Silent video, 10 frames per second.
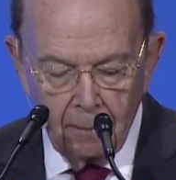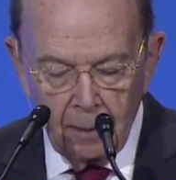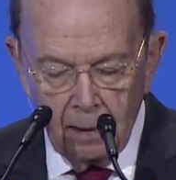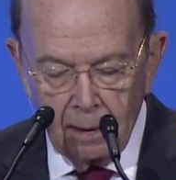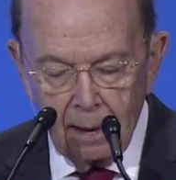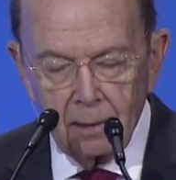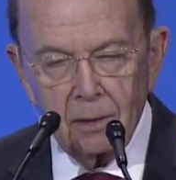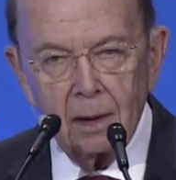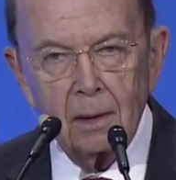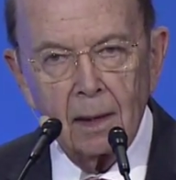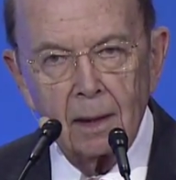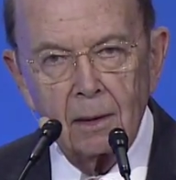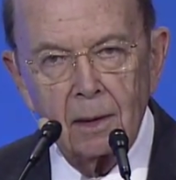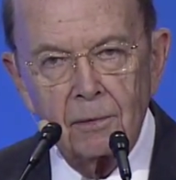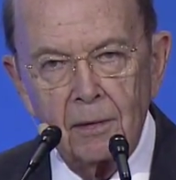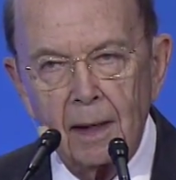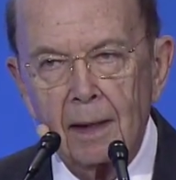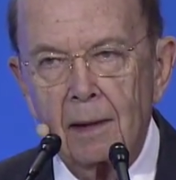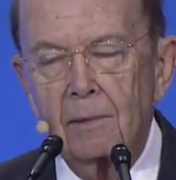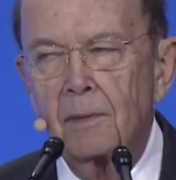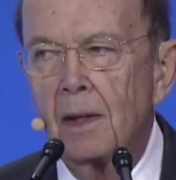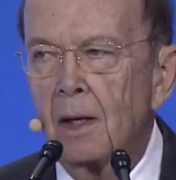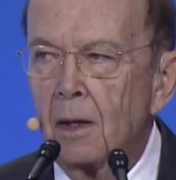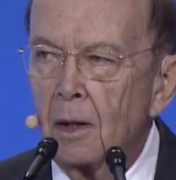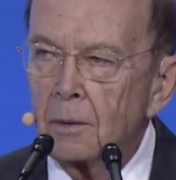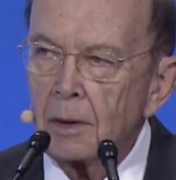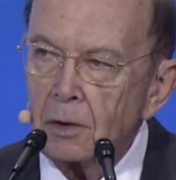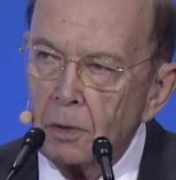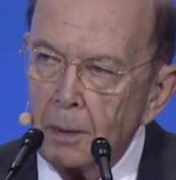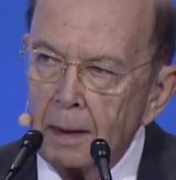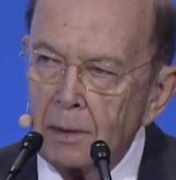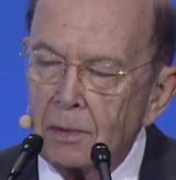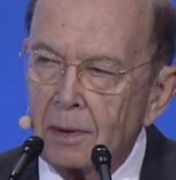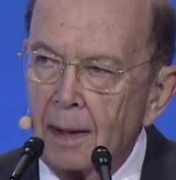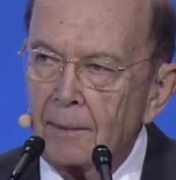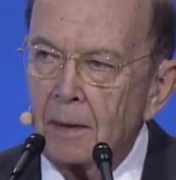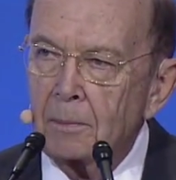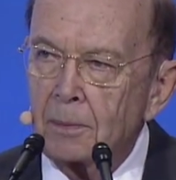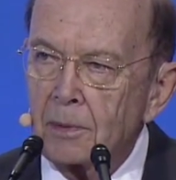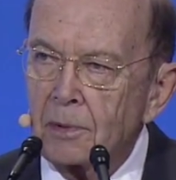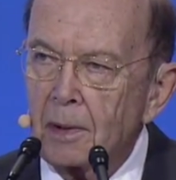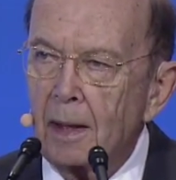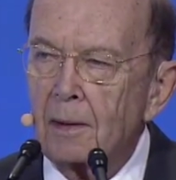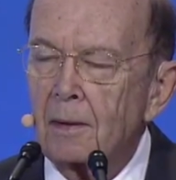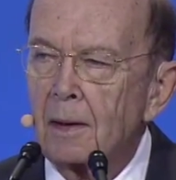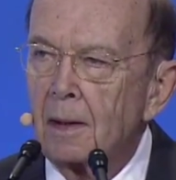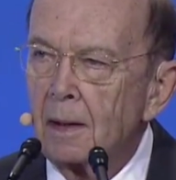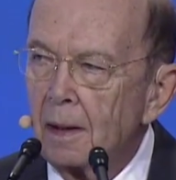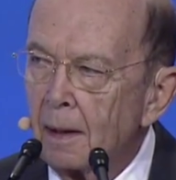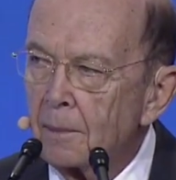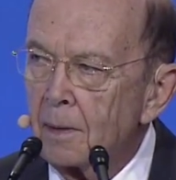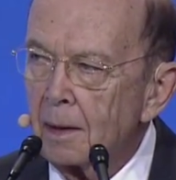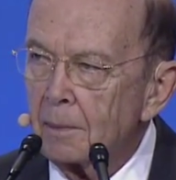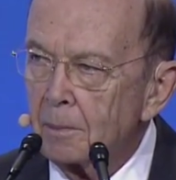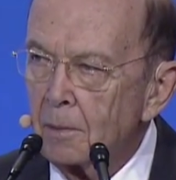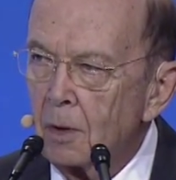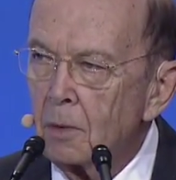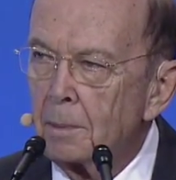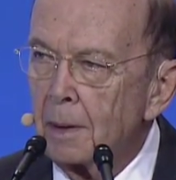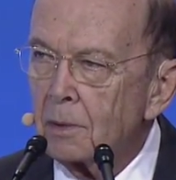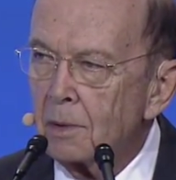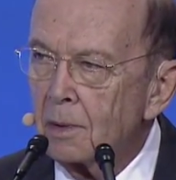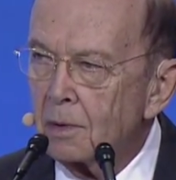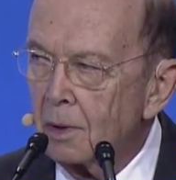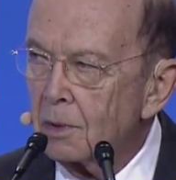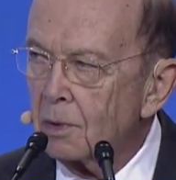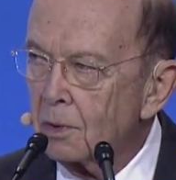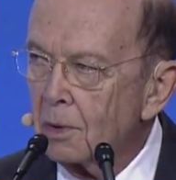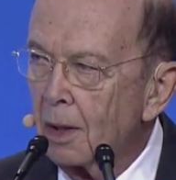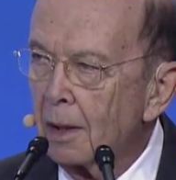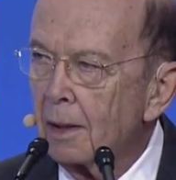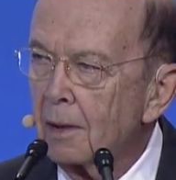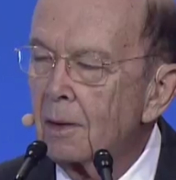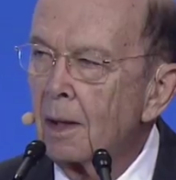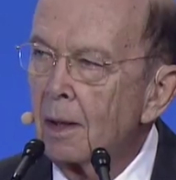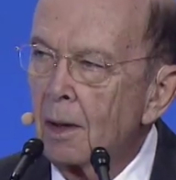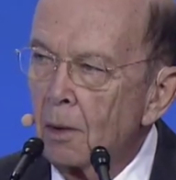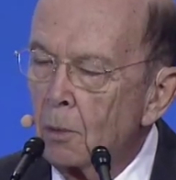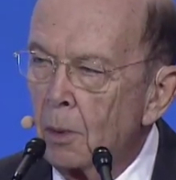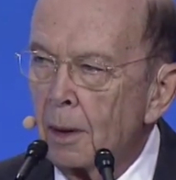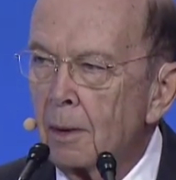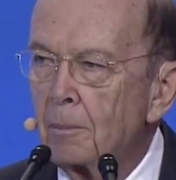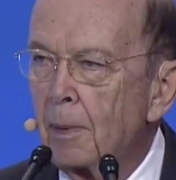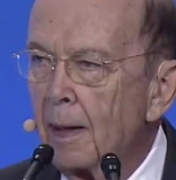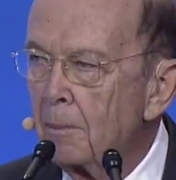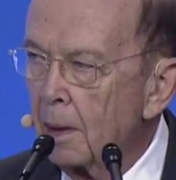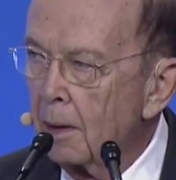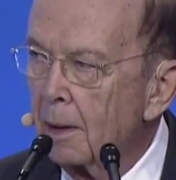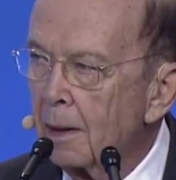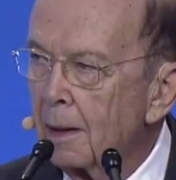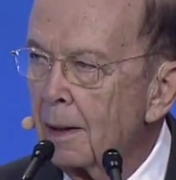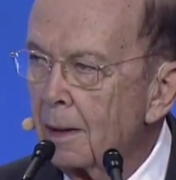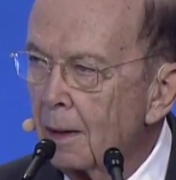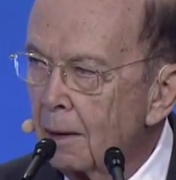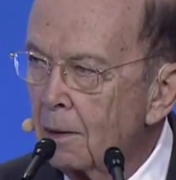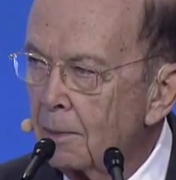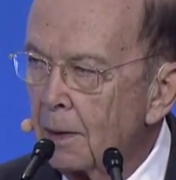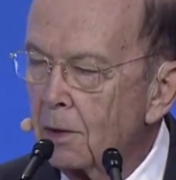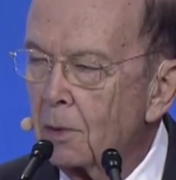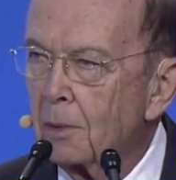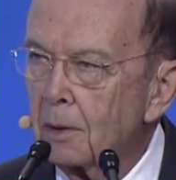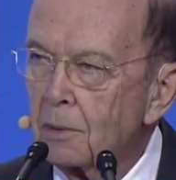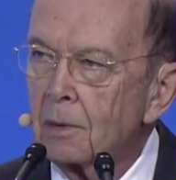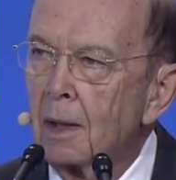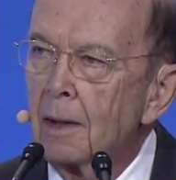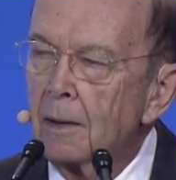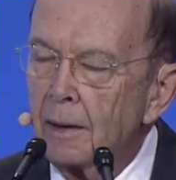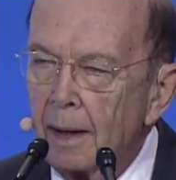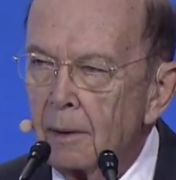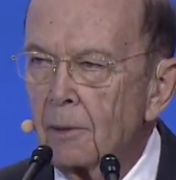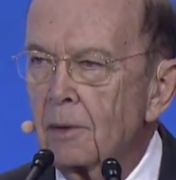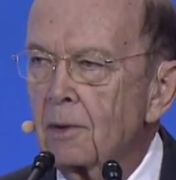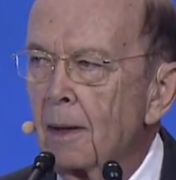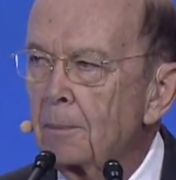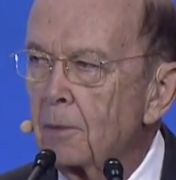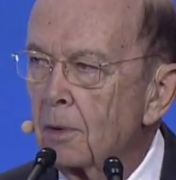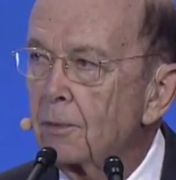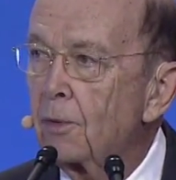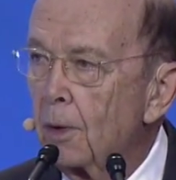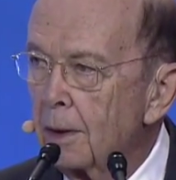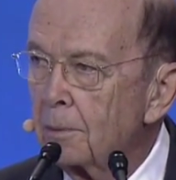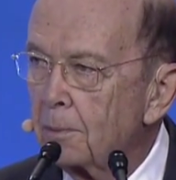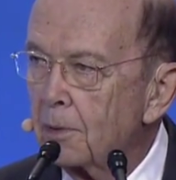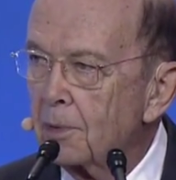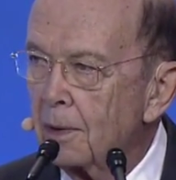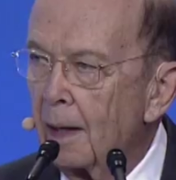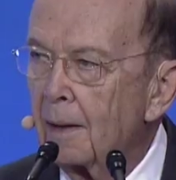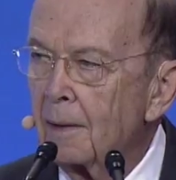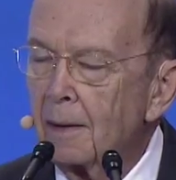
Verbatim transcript: In 1995, only 27% of the new businesses started were by minority individuals. Now it's up to 40%,